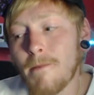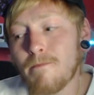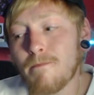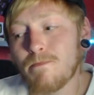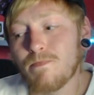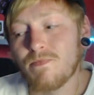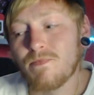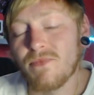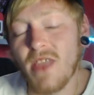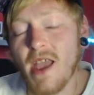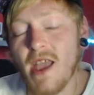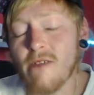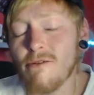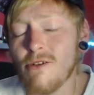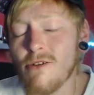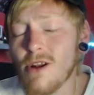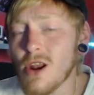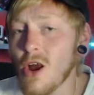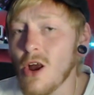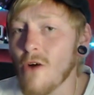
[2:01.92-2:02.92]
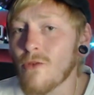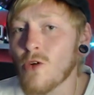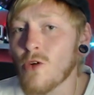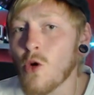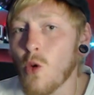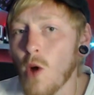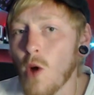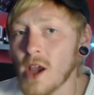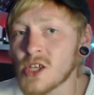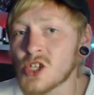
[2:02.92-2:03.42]
there are a lot of
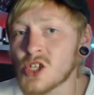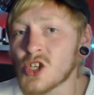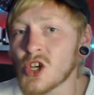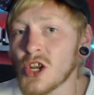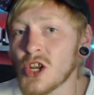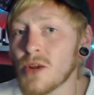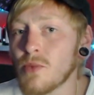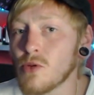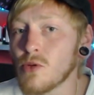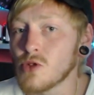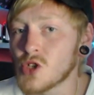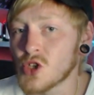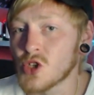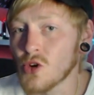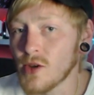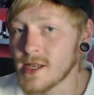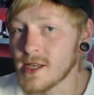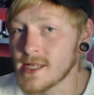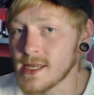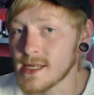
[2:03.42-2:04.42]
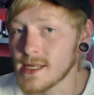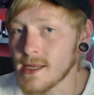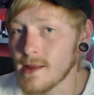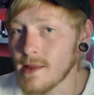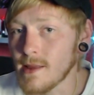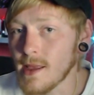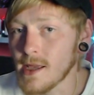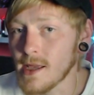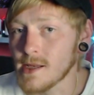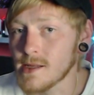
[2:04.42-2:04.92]
questionable choices in
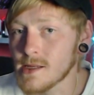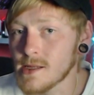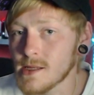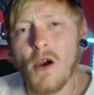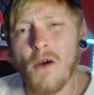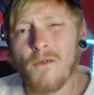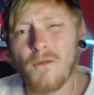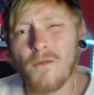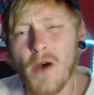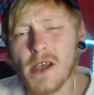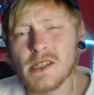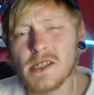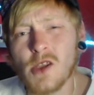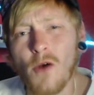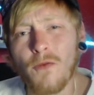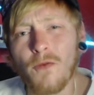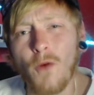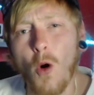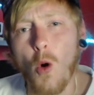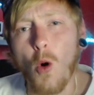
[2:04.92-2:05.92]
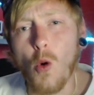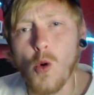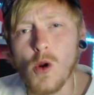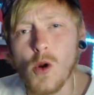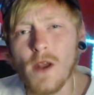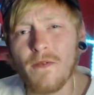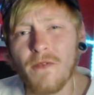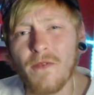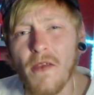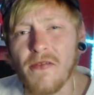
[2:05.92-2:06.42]
this. First off, all
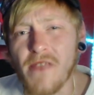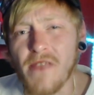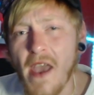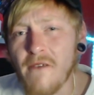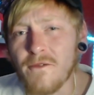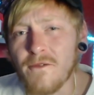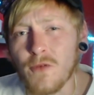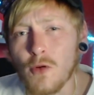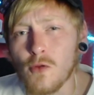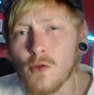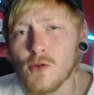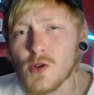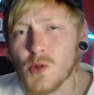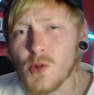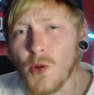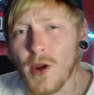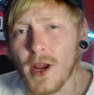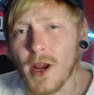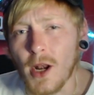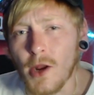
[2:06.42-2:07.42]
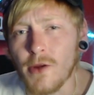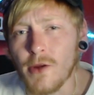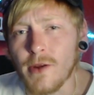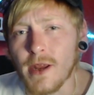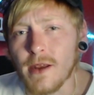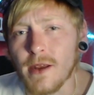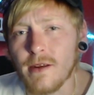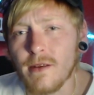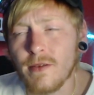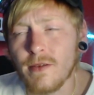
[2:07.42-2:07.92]
of the dev tools were included.
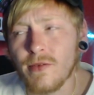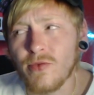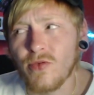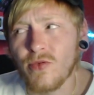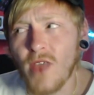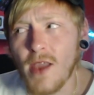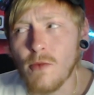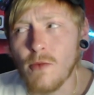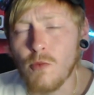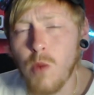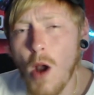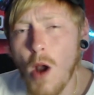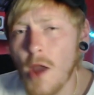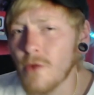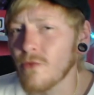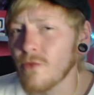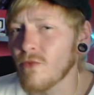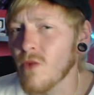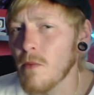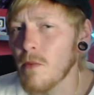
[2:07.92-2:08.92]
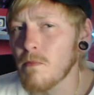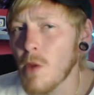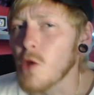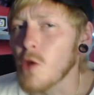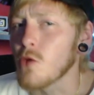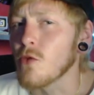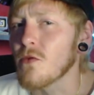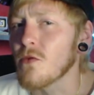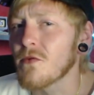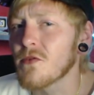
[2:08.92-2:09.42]
They weren't
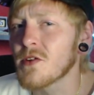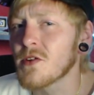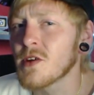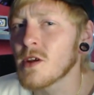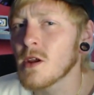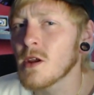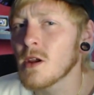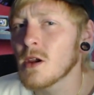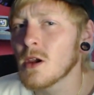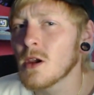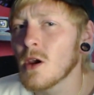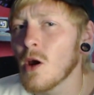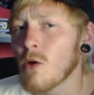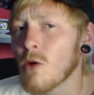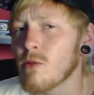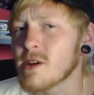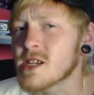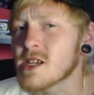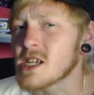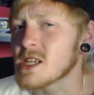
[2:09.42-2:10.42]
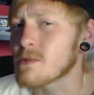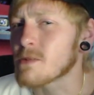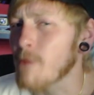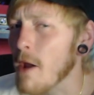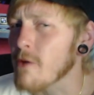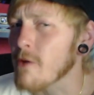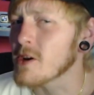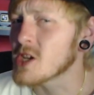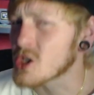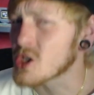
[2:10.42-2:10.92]
removed, which is
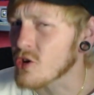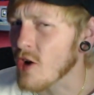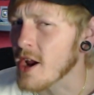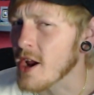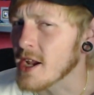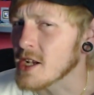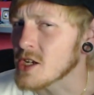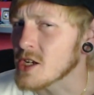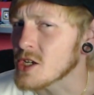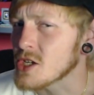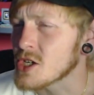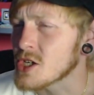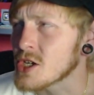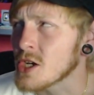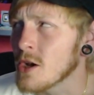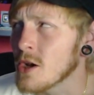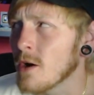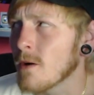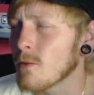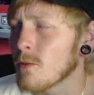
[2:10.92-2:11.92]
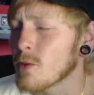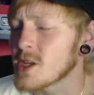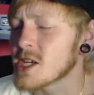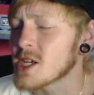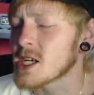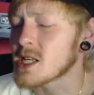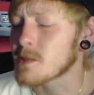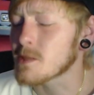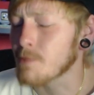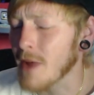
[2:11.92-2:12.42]
very strange, which
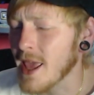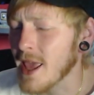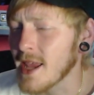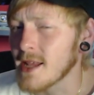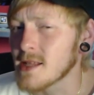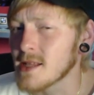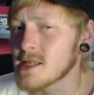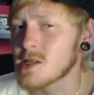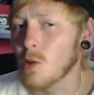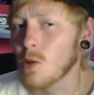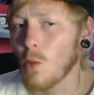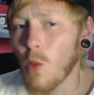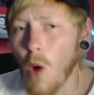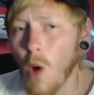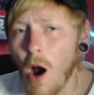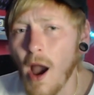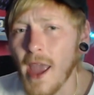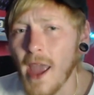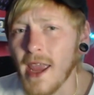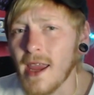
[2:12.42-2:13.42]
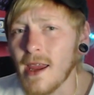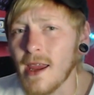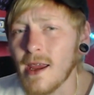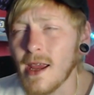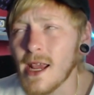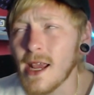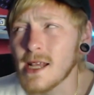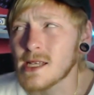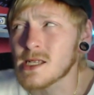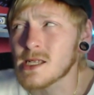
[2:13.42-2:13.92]
explains why
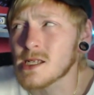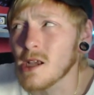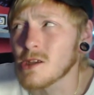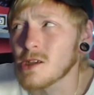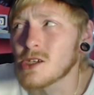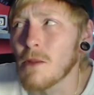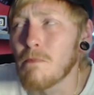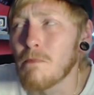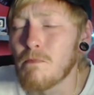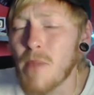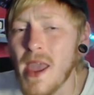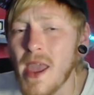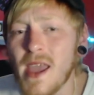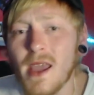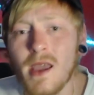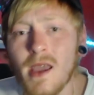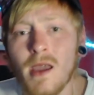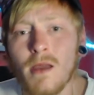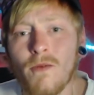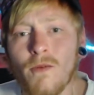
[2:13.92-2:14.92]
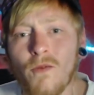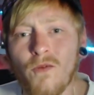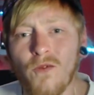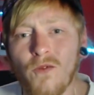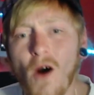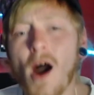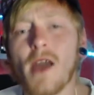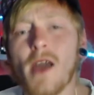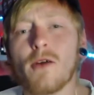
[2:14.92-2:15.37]
it's such a big file